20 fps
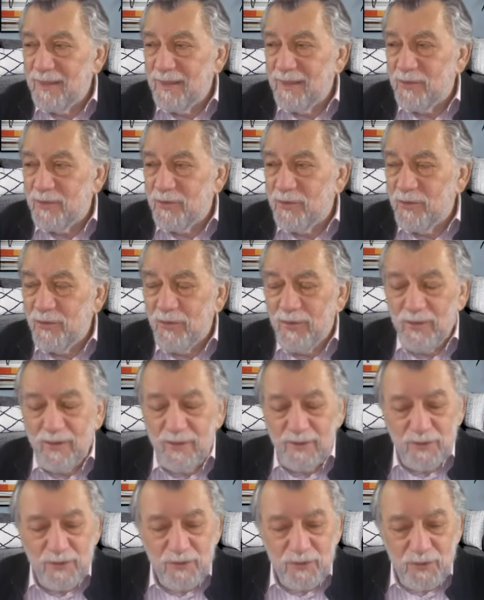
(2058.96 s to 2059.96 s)
to
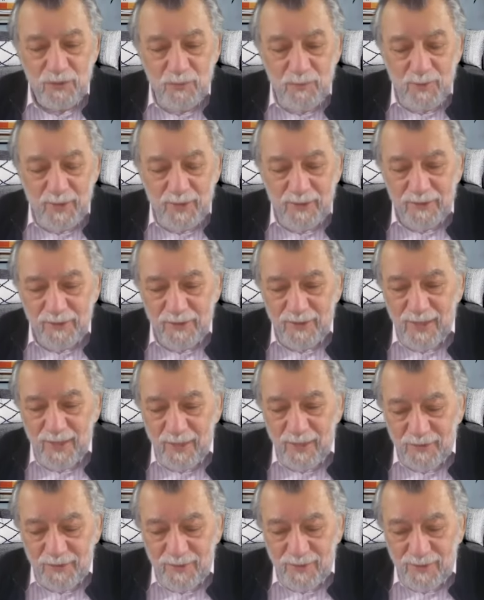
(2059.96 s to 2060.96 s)
the shoemaker's
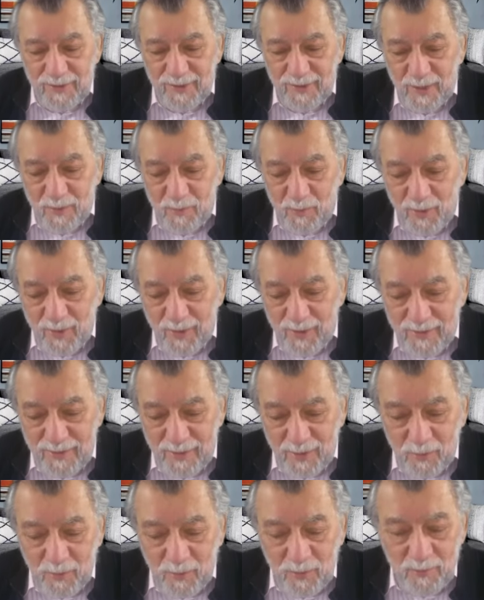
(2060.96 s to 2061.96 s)
house in the same way as
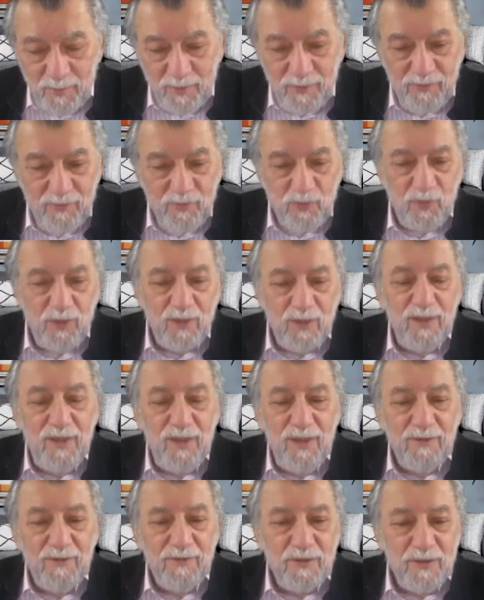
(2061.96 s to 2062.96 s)
they were before
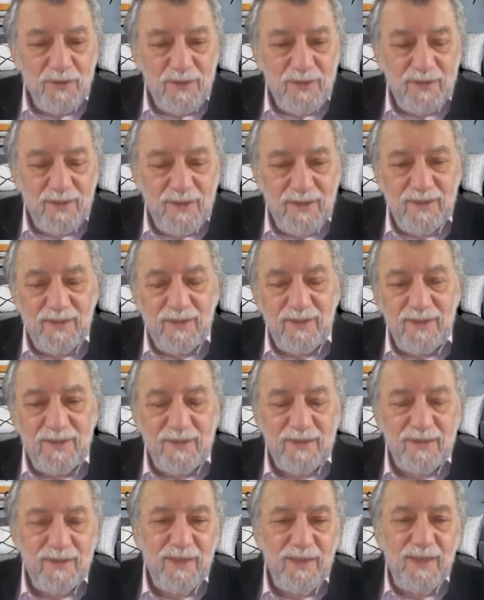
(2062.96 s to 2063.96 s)
for
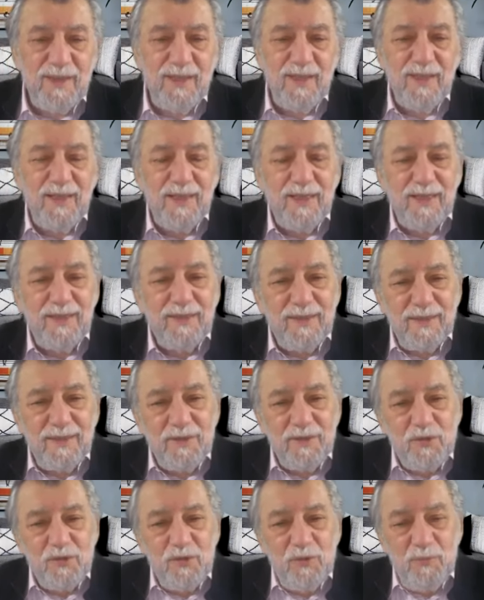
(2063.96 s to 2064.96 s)
assistance. And then
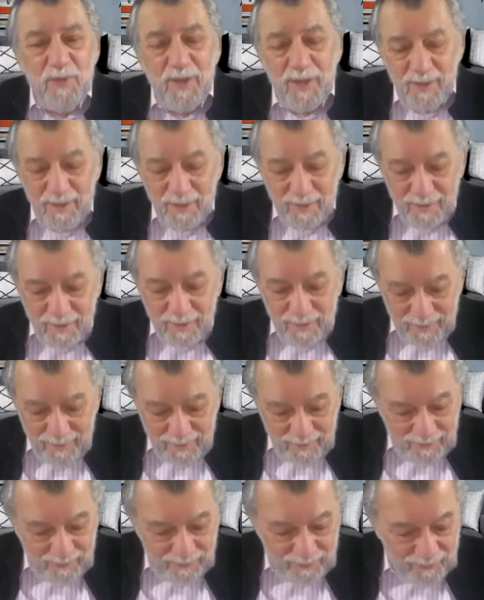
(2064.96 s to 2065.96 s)
the shoemaker
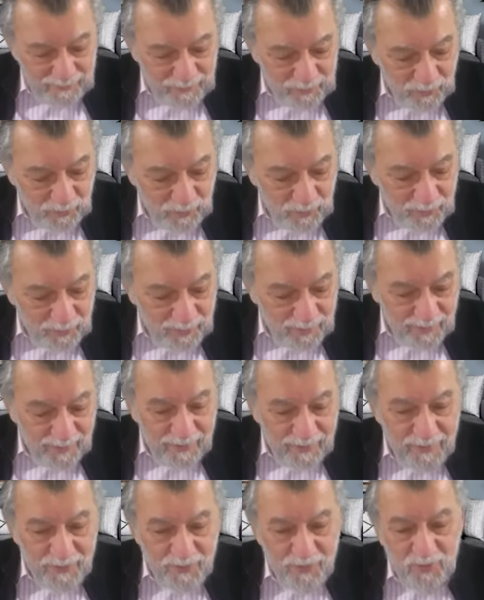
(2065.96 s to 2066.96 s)
told
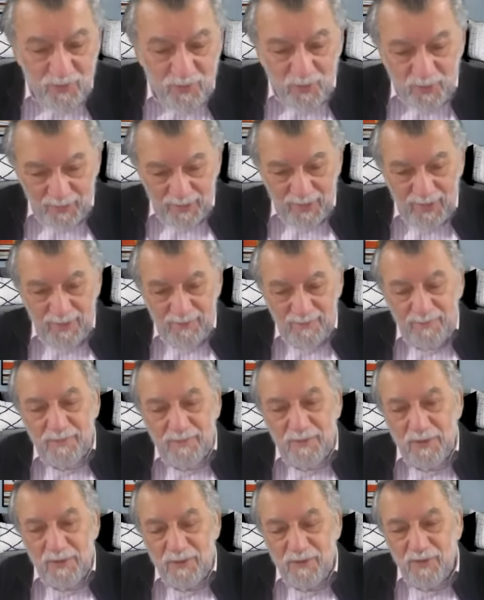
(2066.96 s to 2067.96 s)
this story,
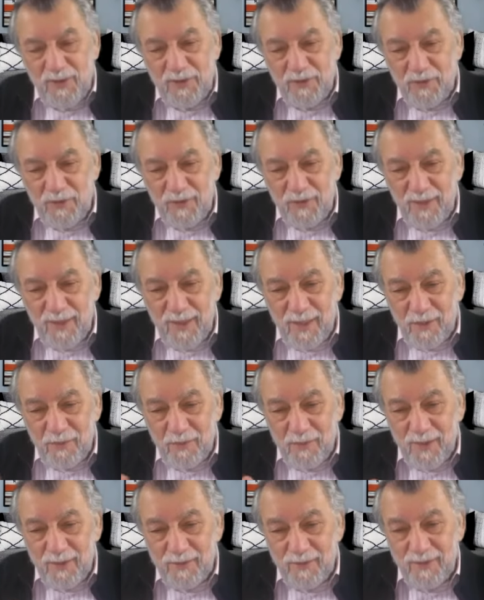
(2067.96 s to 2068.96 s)
which eventually got
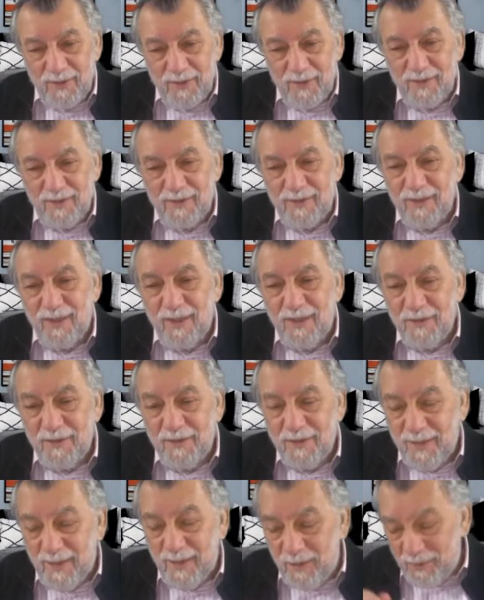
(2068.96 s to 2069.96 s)
around to the entire
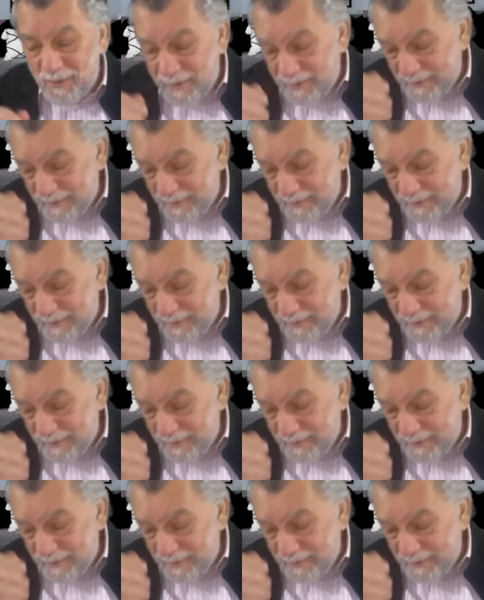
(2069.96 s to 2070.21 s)
town.